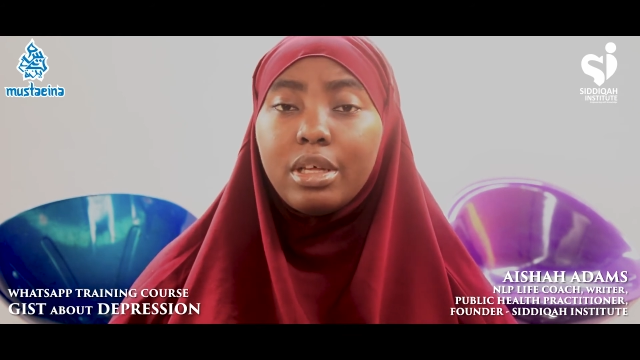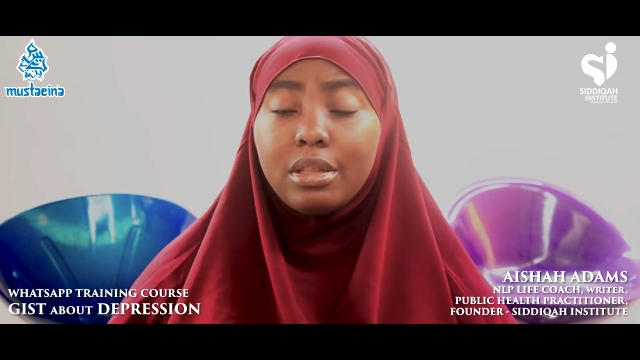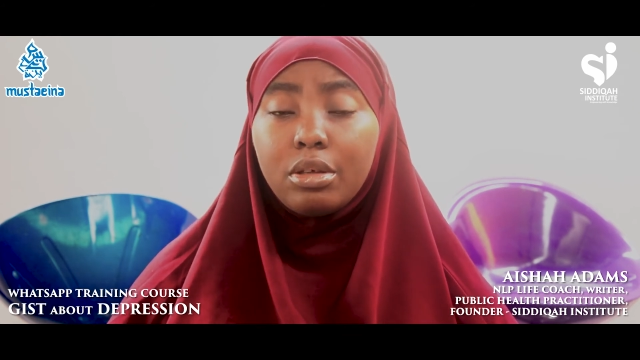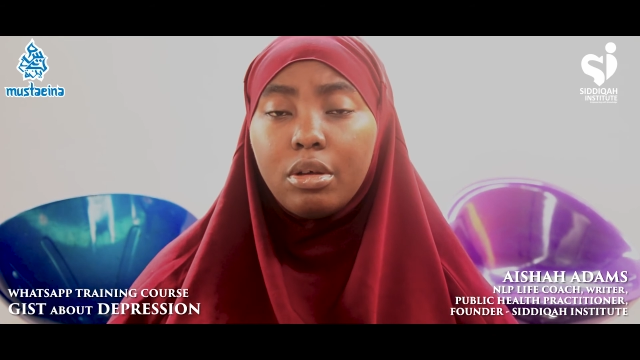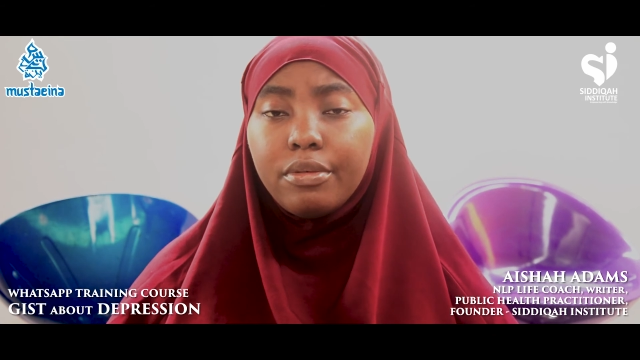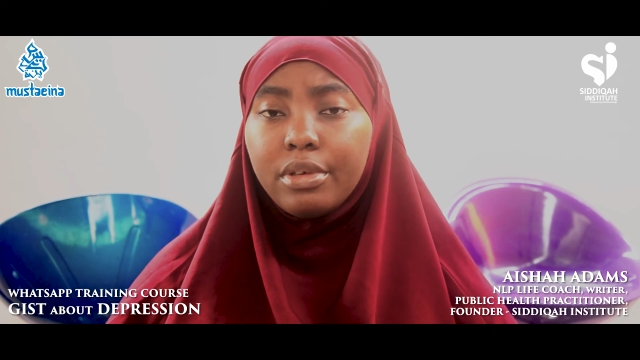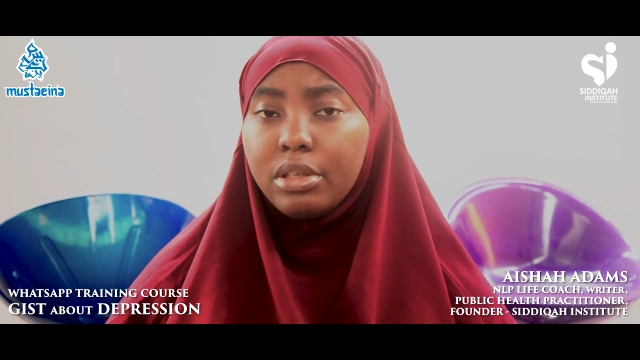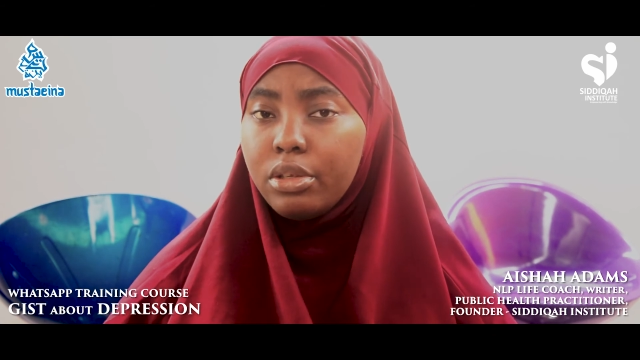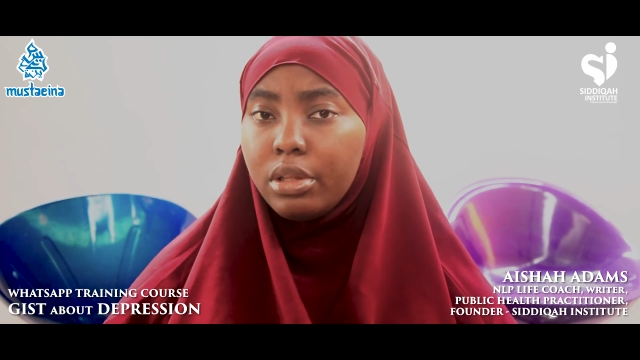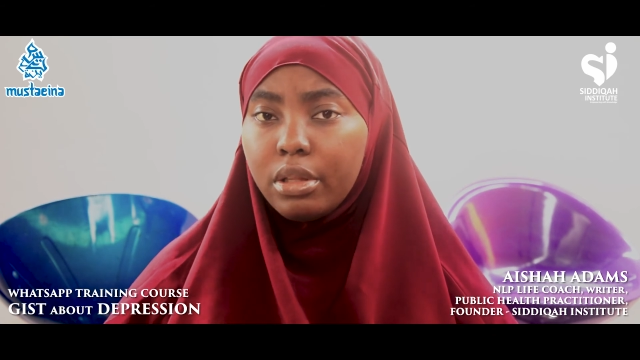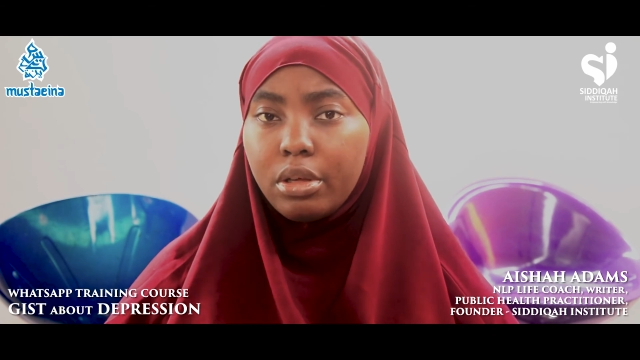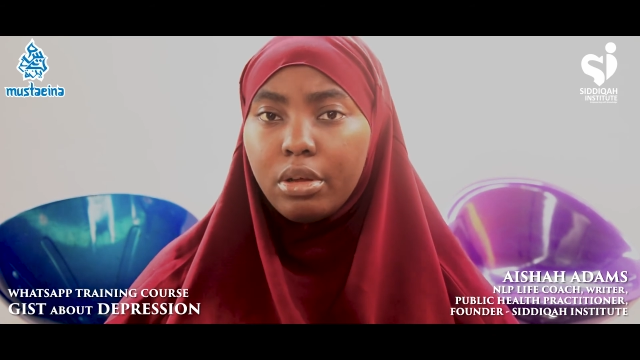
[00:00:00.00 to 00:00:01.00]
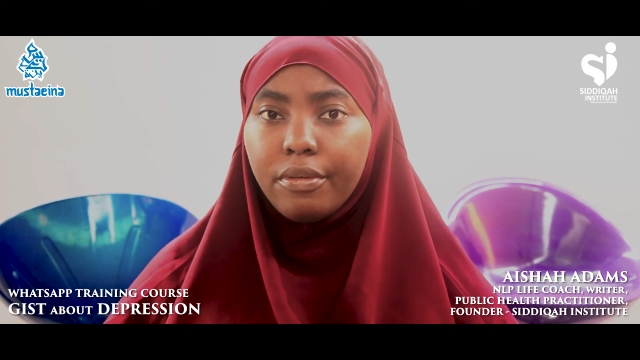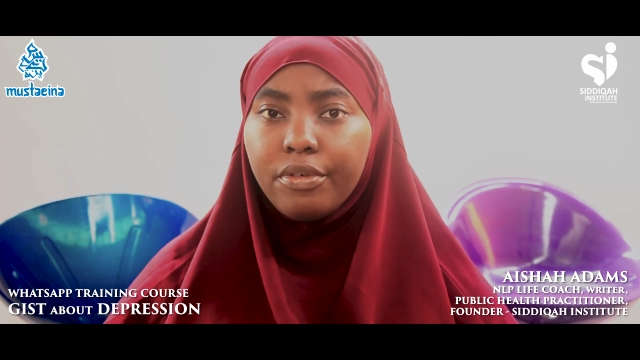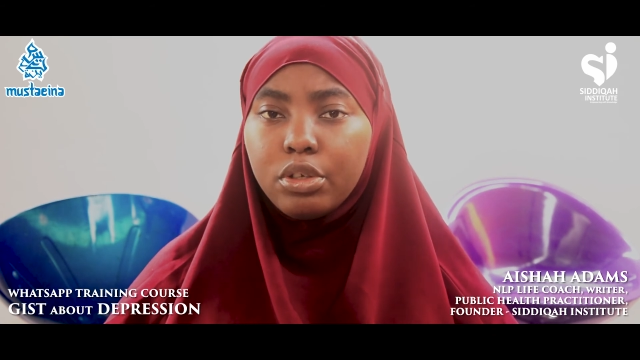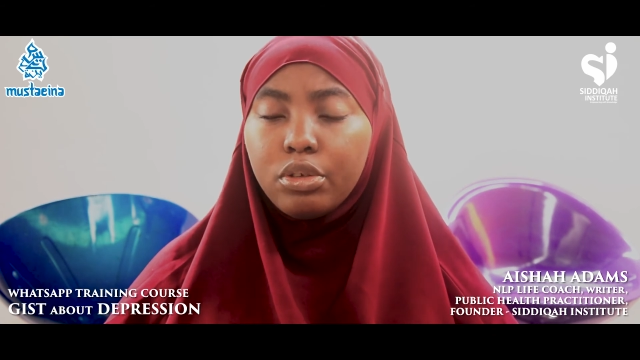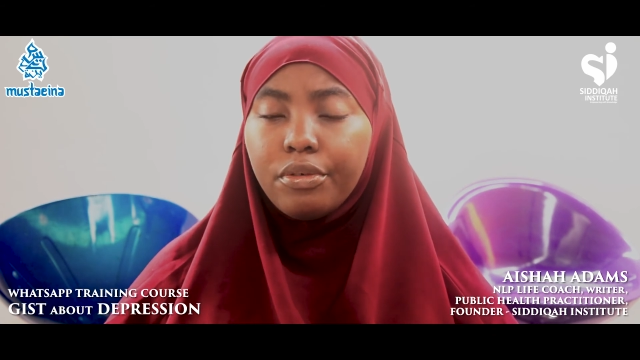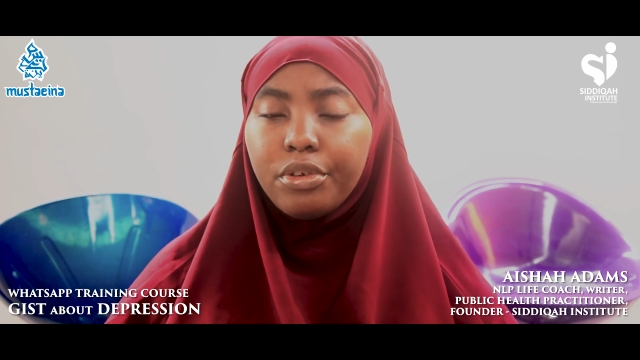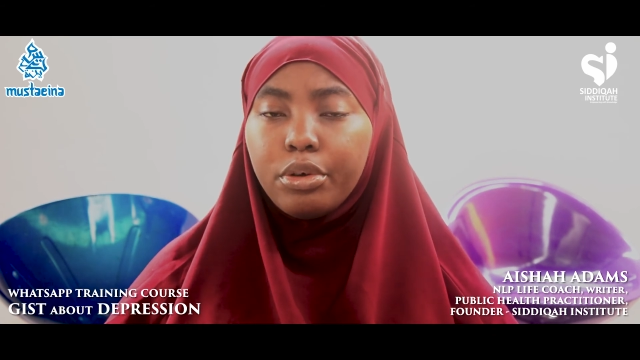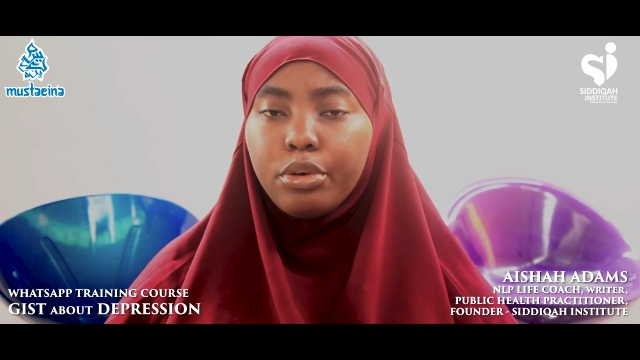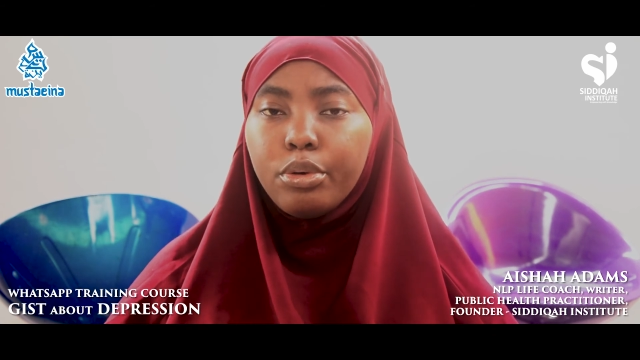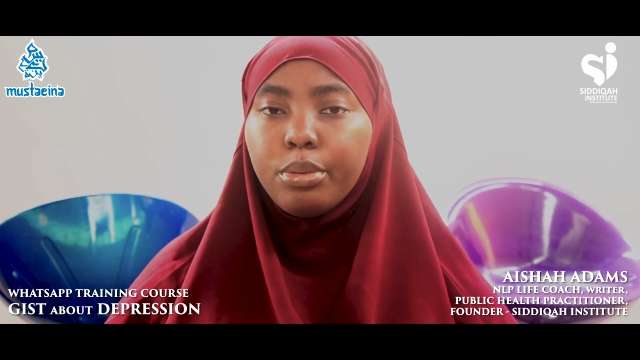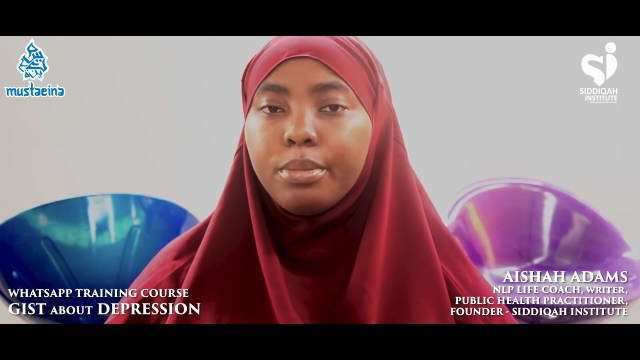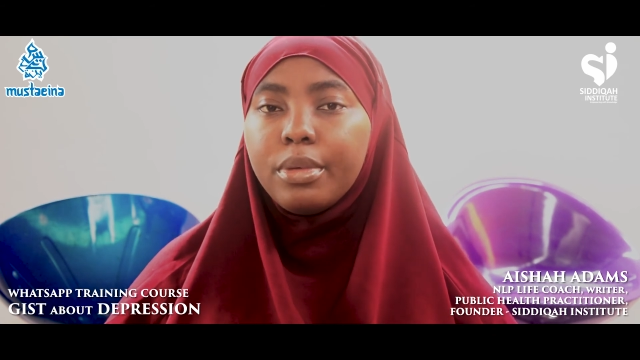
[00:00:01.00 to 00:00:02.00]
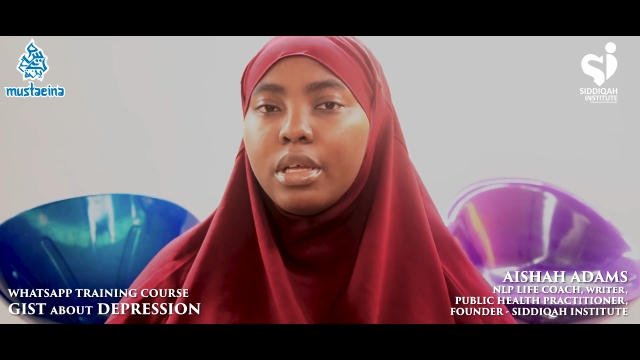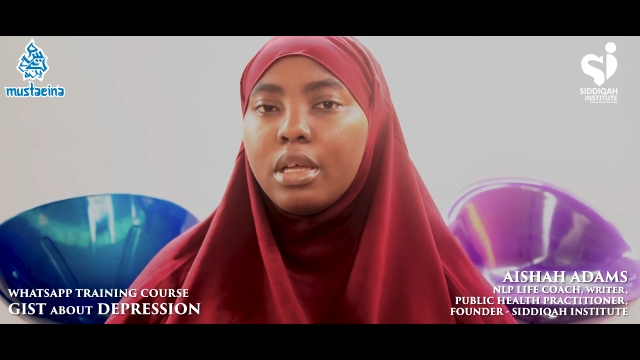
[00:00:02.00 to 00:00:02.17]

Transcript: at in the comfort of your home.